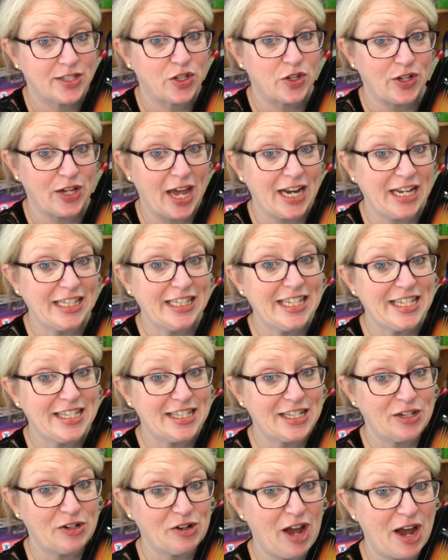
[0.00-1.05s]
So you got to
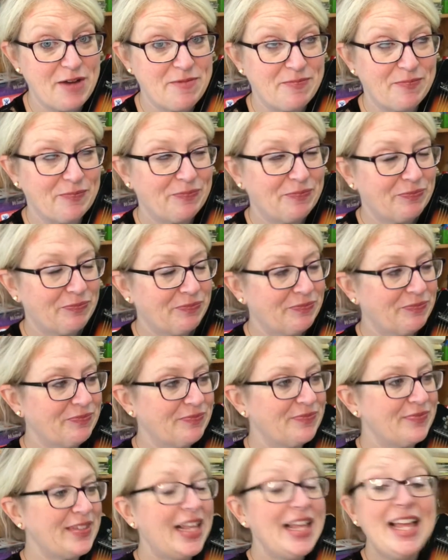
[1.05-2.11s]
listen, okay?
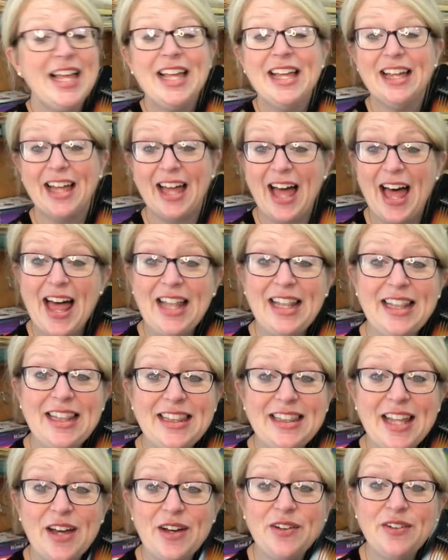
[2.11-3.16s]

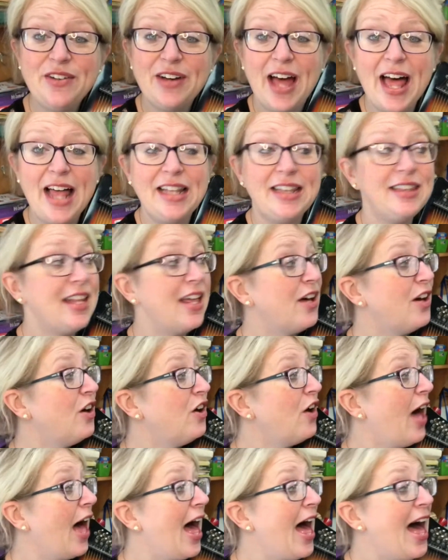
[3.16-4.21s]
Hello,
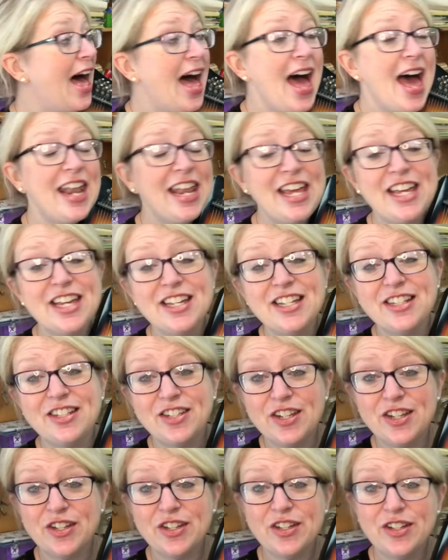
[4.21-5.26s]
hello, how do you
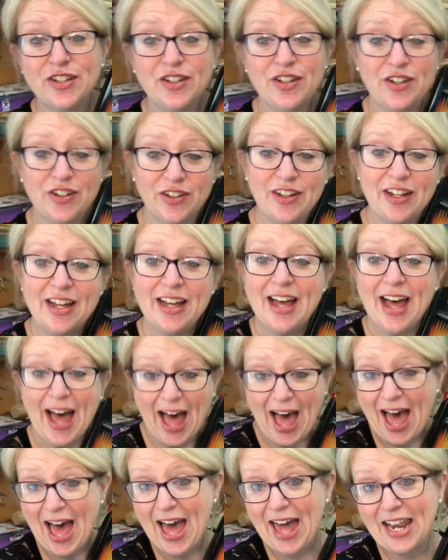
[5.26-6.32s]
do?
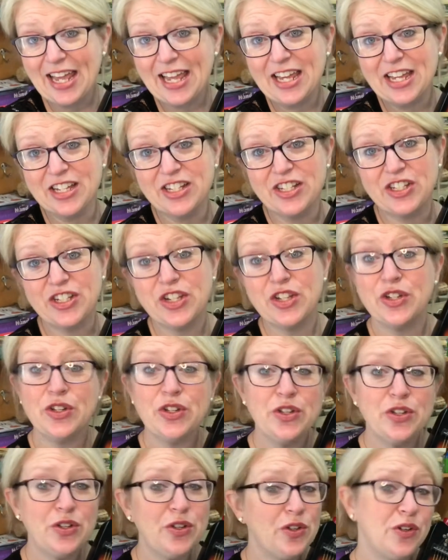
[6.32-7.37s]
How do you
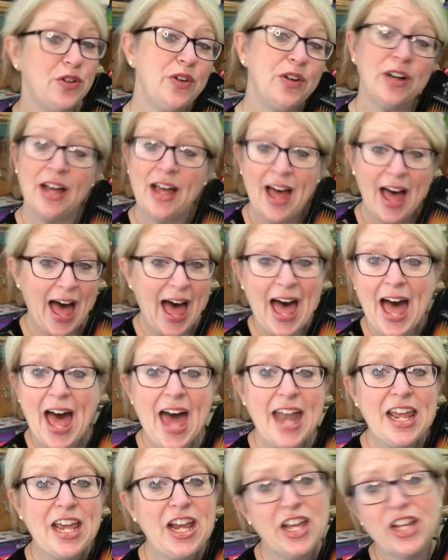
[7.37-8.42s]
do?
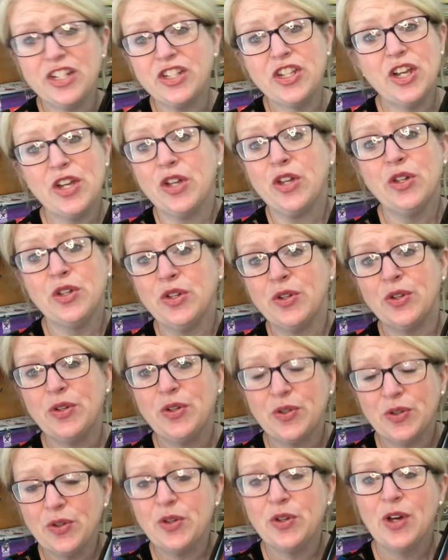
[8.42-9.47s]
How do you
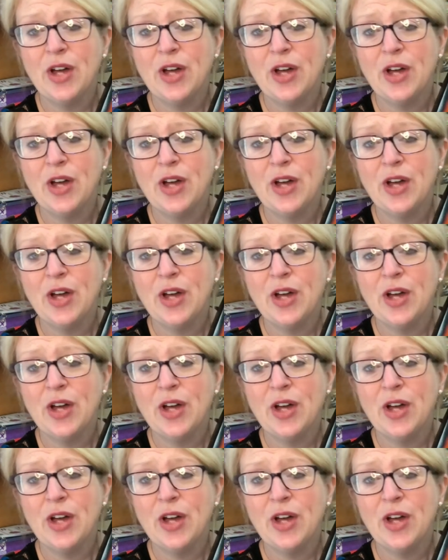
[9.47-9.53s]
do?